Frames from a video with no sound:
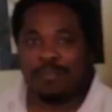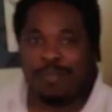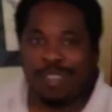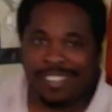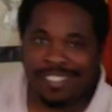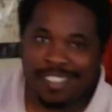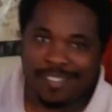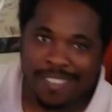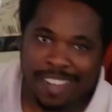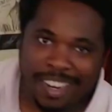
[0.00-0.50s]
It's your
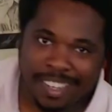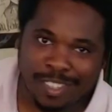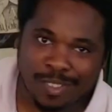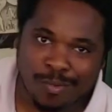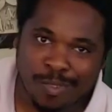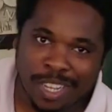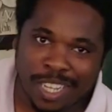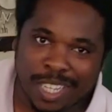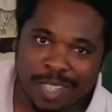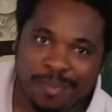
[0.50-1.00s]
boy Savalas
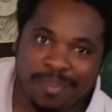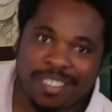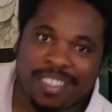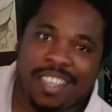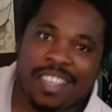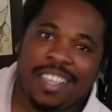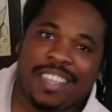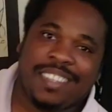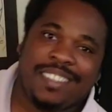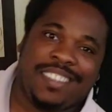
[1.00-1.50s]
Williams,
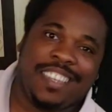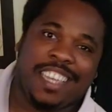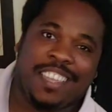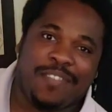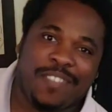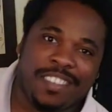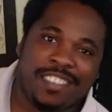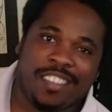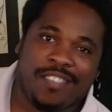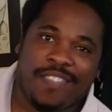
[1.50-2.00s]

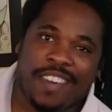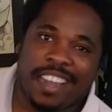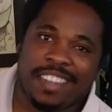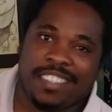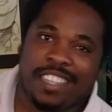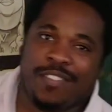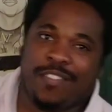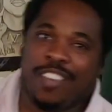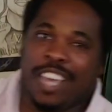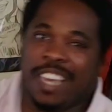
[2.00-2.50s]
TV
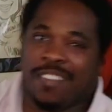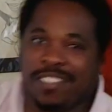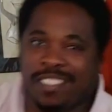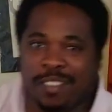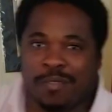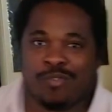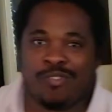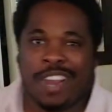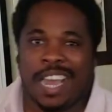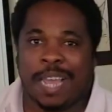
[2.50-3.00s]
Savalas. If you haven't
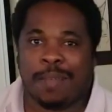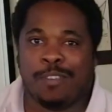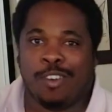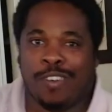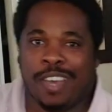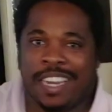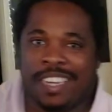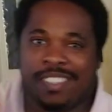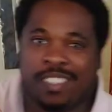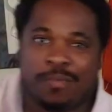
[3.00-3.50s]
subscribed,
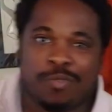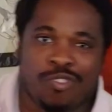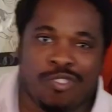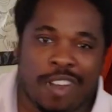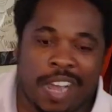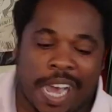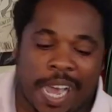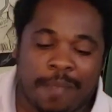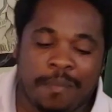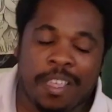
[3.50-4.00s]
go ahead and
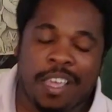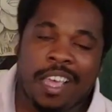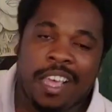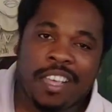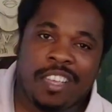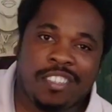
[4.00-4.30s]
subscribe.